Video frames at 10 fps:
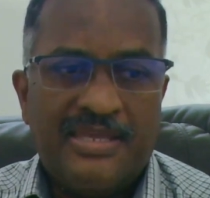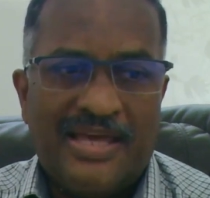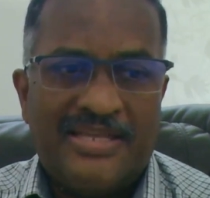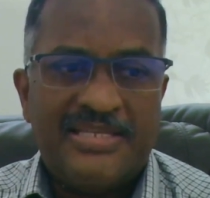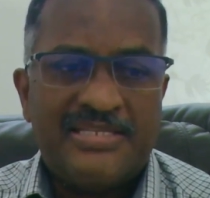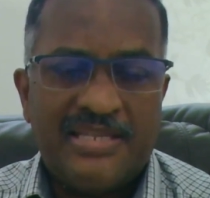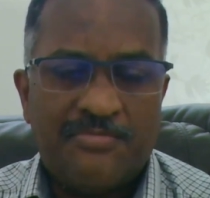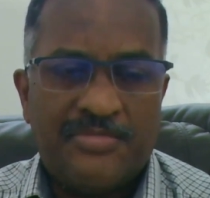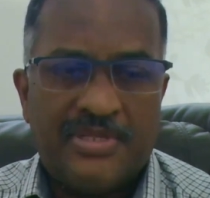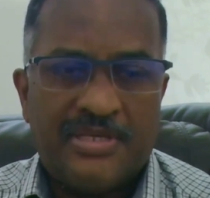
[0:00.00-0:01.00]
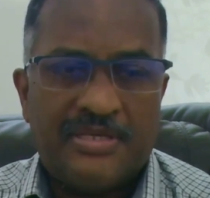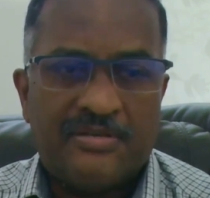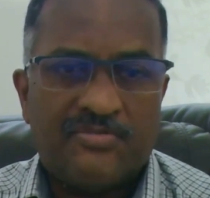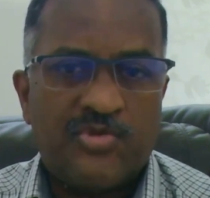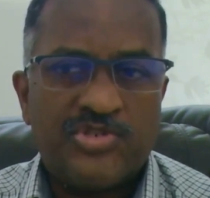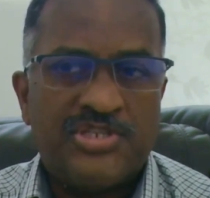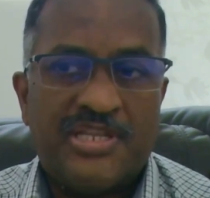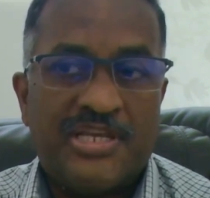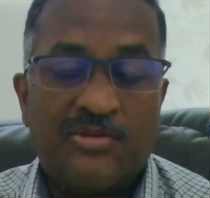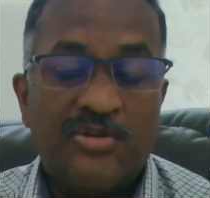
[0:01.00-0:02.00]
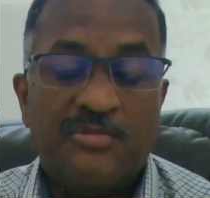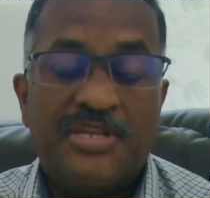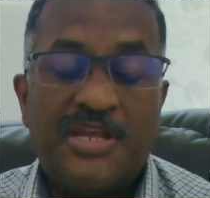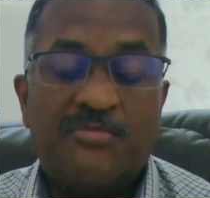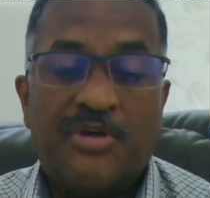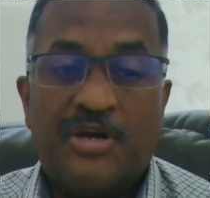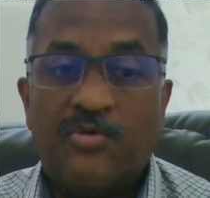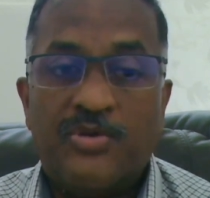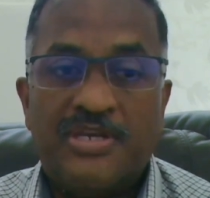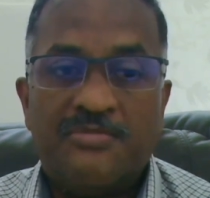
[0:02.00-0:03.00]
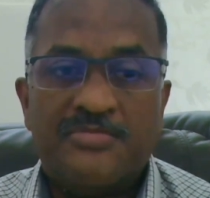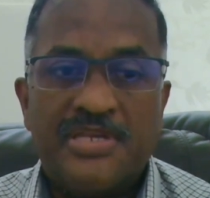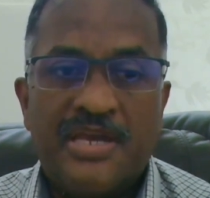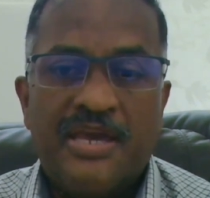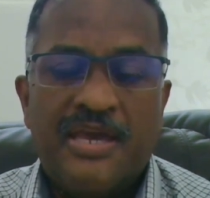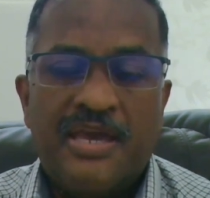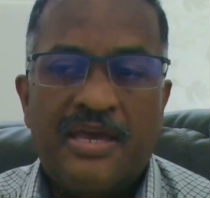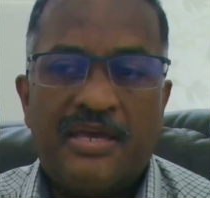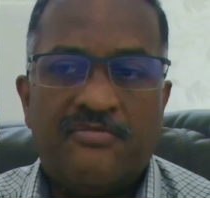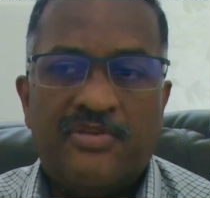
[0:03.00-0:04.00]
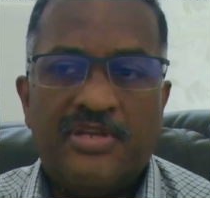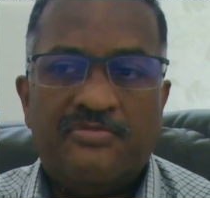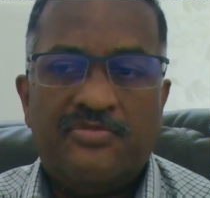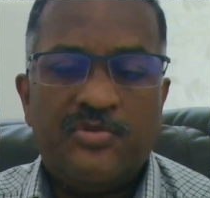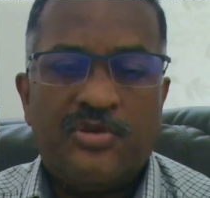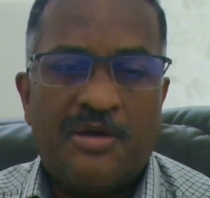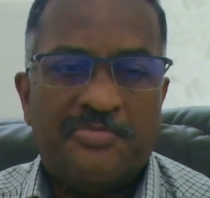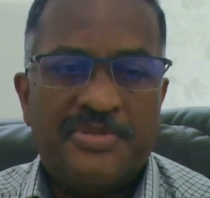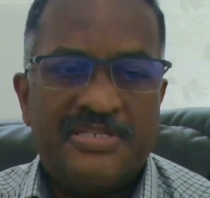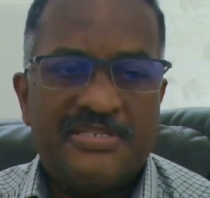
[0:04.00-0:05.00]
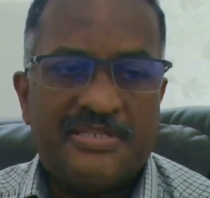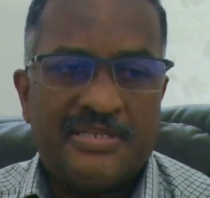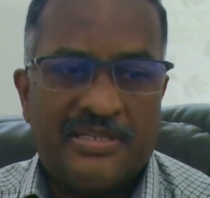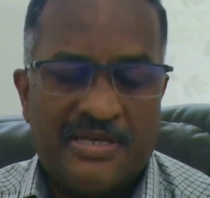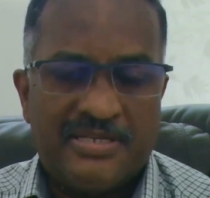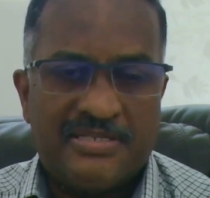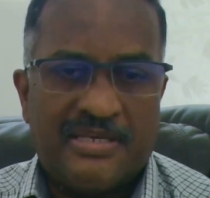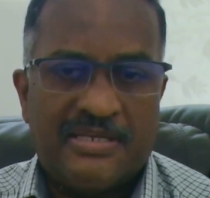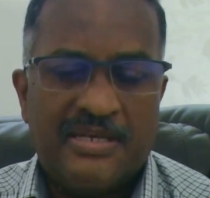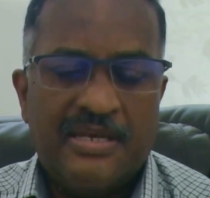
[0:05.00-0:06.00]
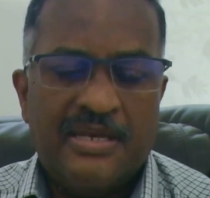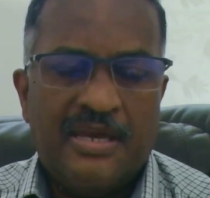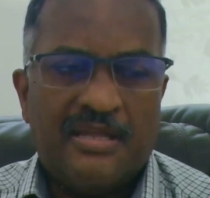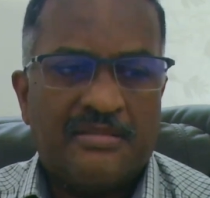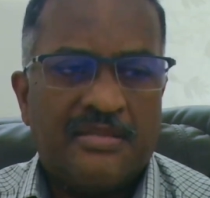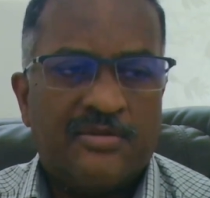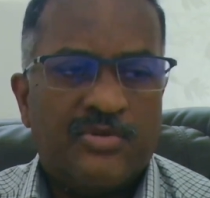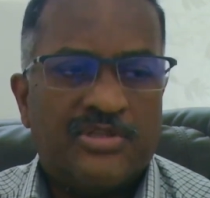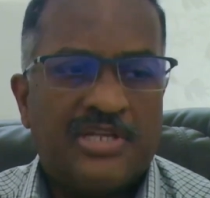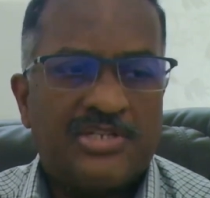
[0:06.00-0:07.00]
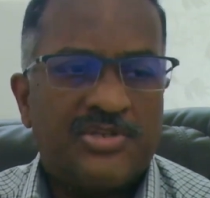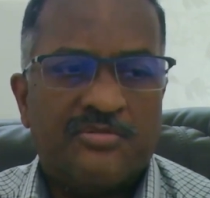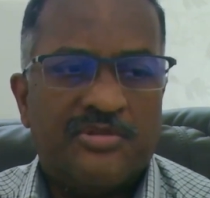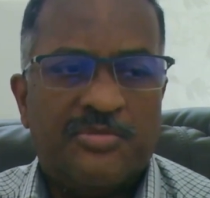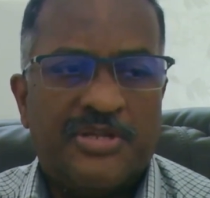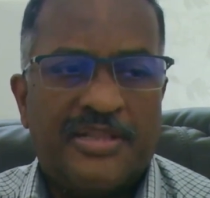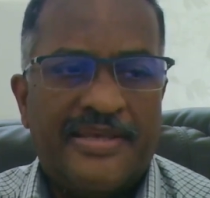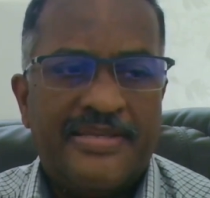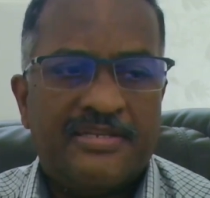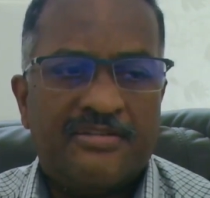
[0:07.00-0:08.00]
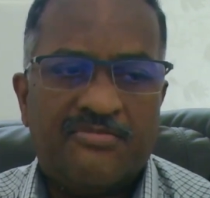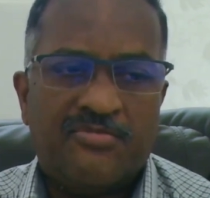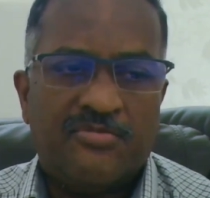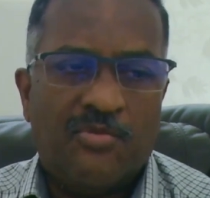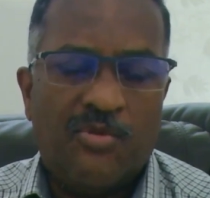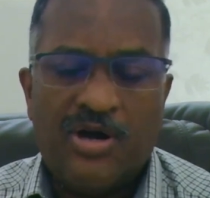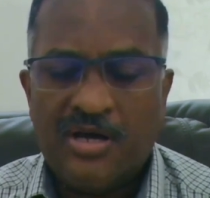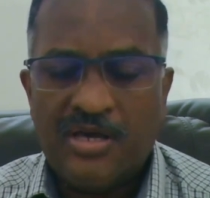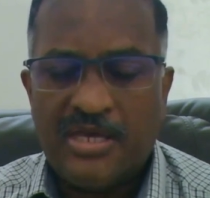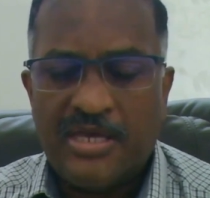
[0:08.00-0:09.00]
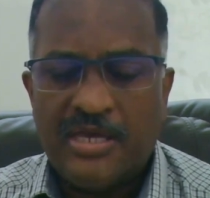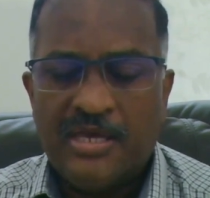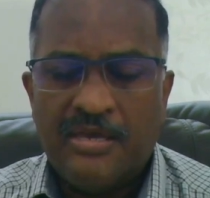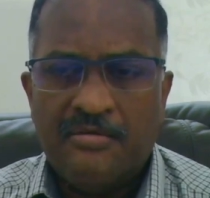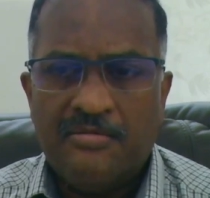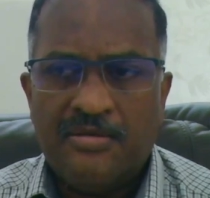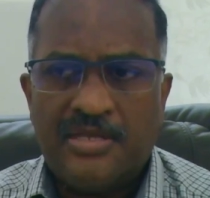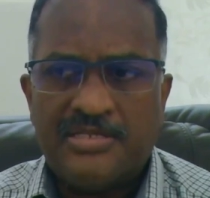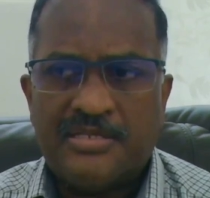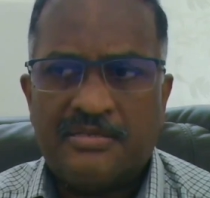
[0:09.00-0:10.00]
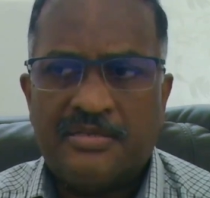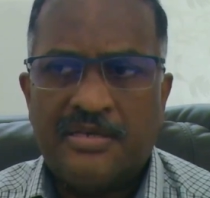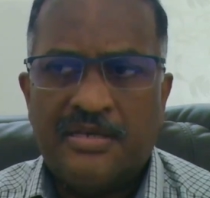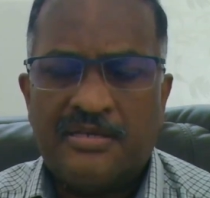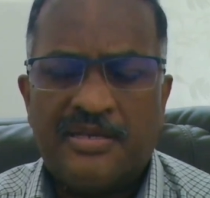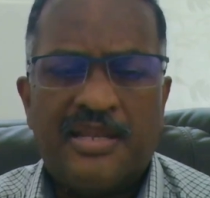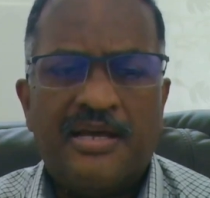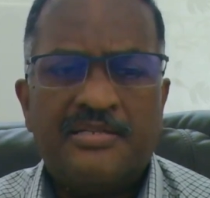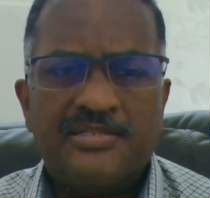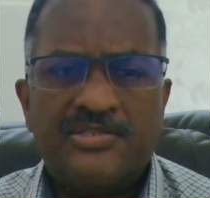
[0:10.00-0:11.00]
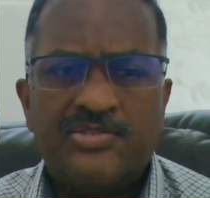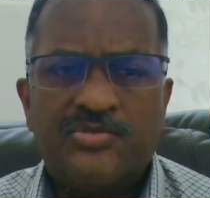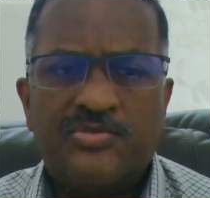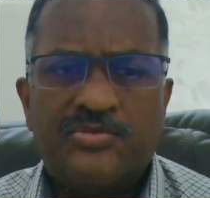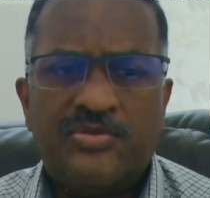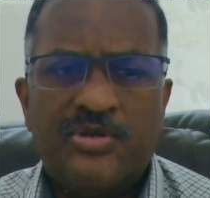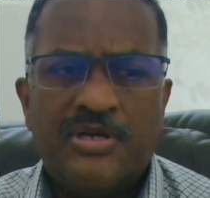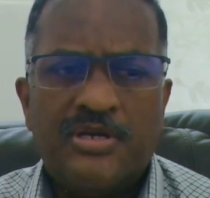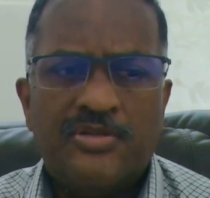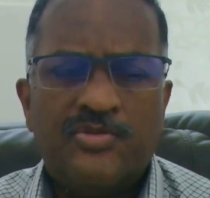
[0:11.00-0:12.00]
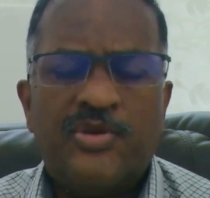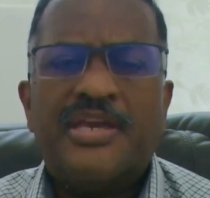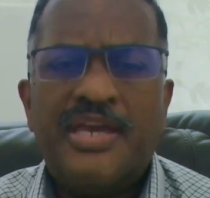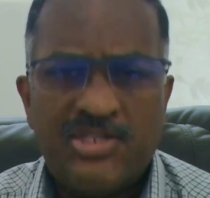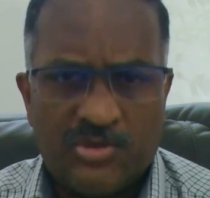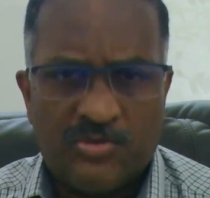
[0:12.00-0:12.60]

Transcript: that is something, unfortunately, that can only be done by OEMs. And very few companies realize that. And I think we'll touch on a bit later why there's a reluctance to engage